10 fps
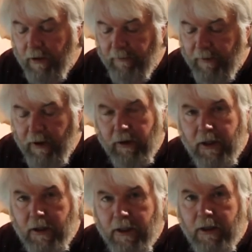They're
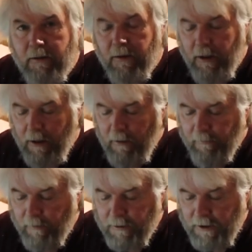very clean
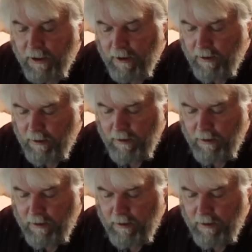for zinc.